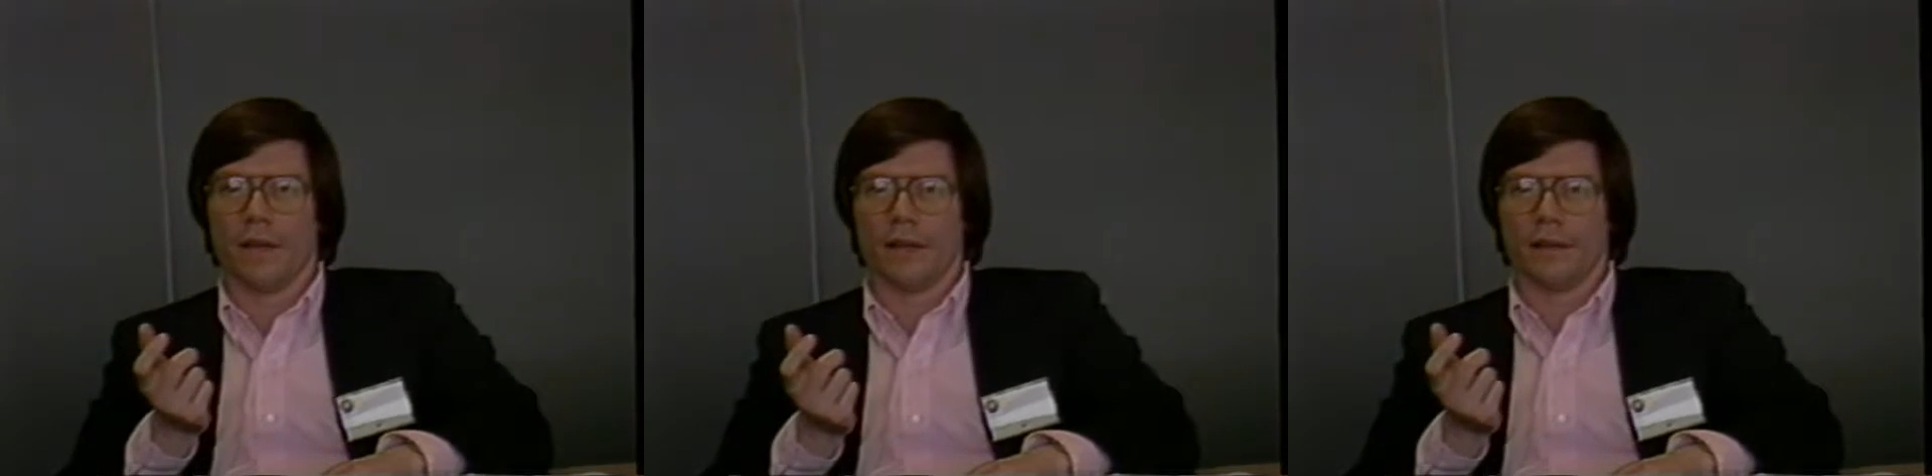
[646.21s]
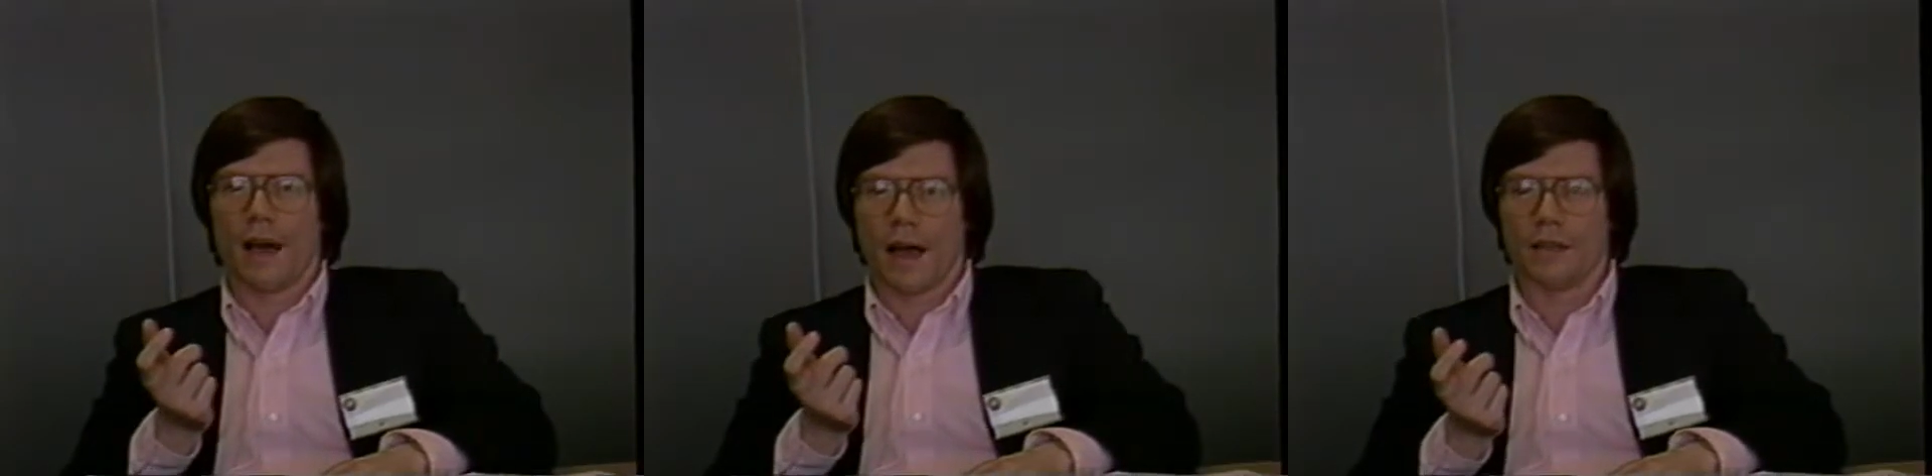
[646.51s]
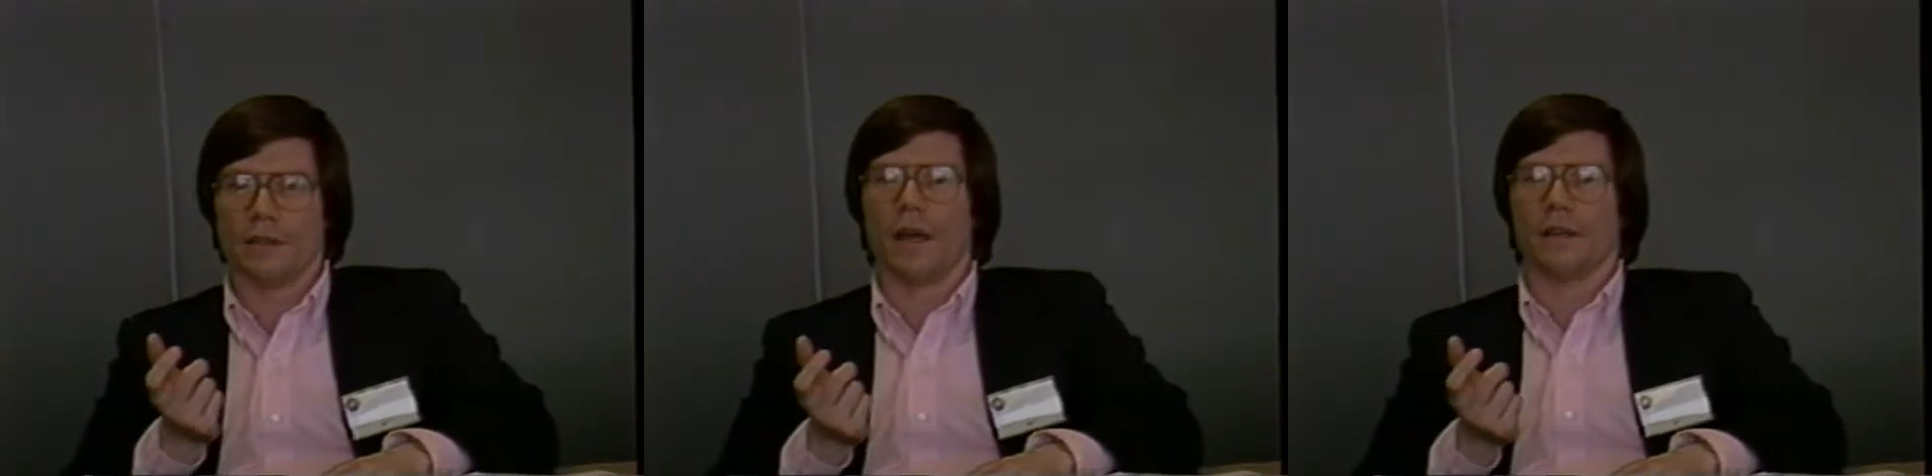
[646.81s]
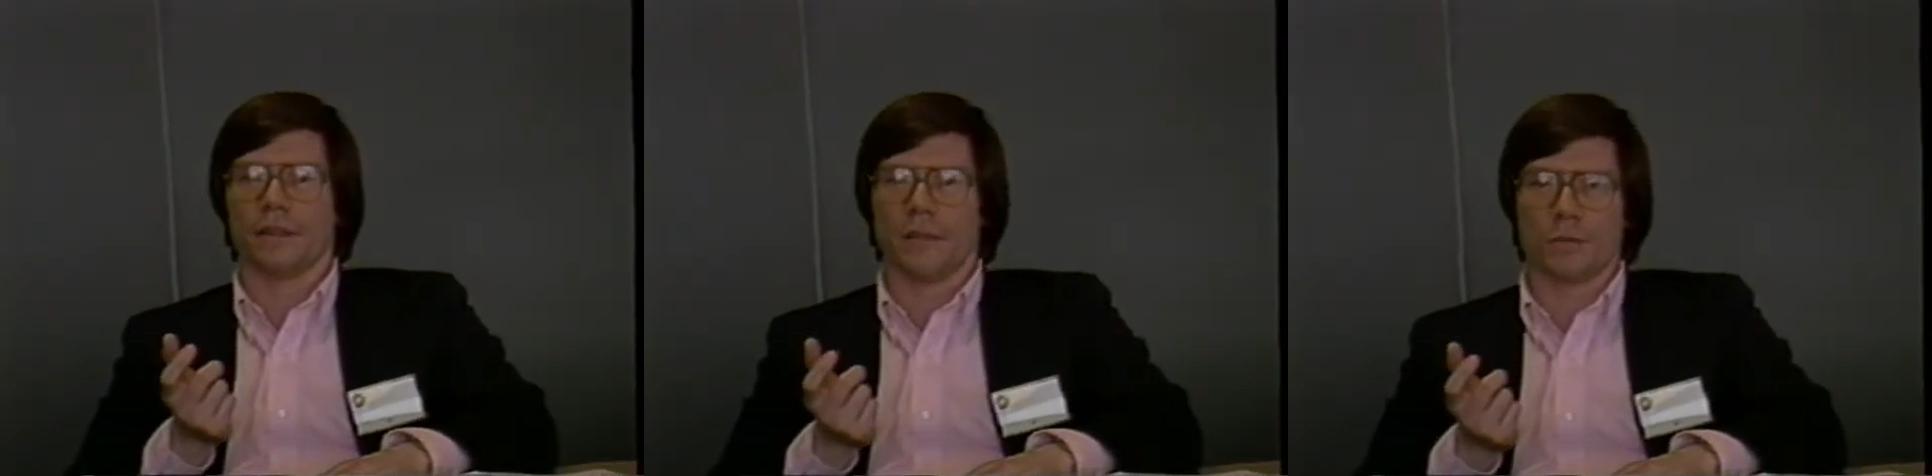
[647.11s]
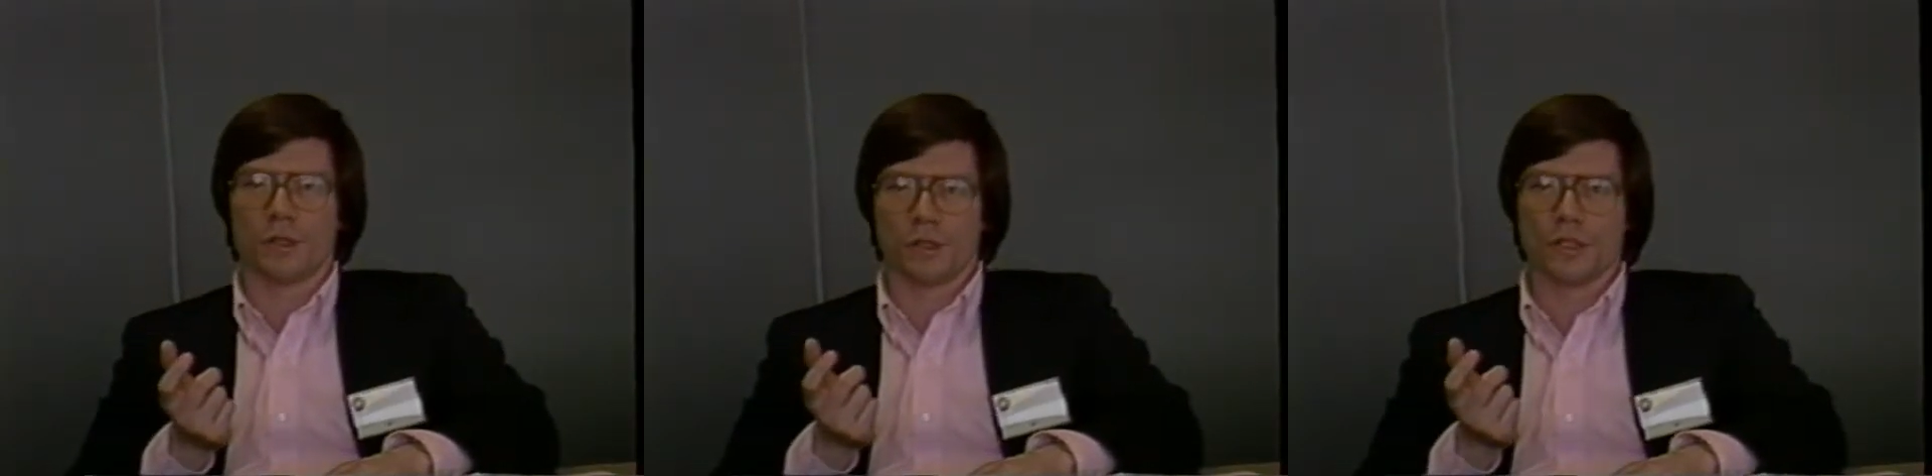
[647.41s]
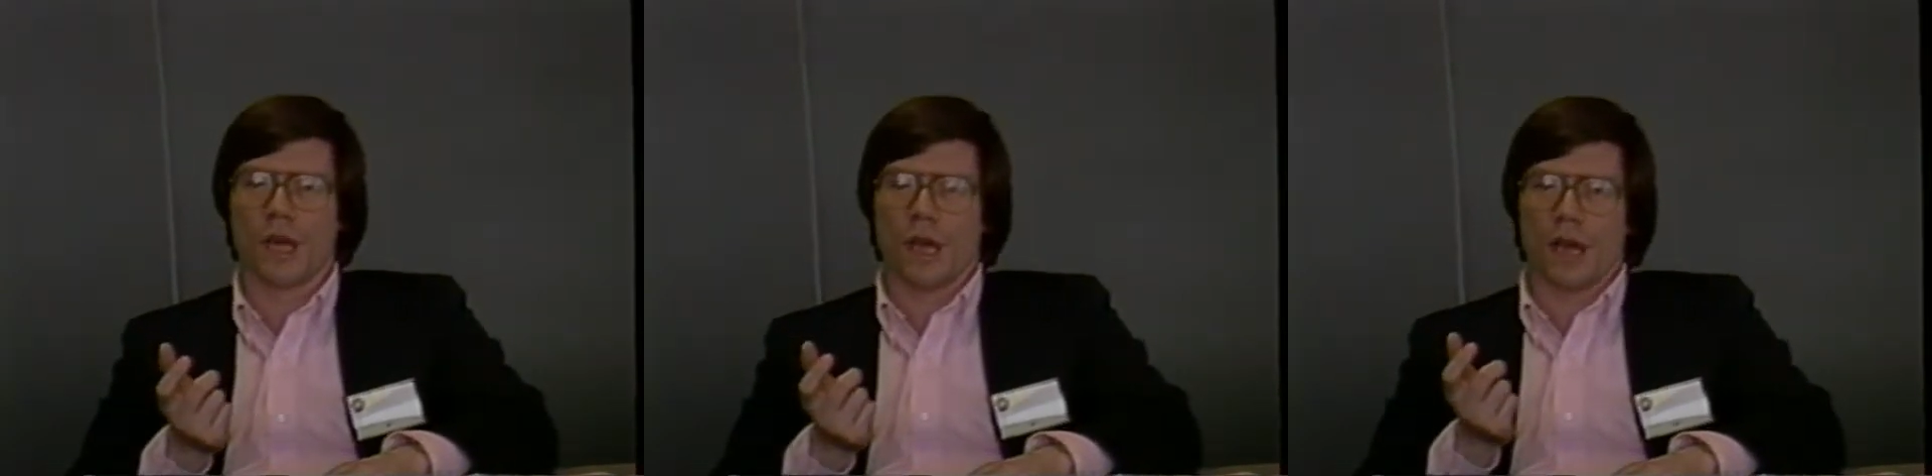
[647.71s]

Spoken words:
at higher and higher temperatures,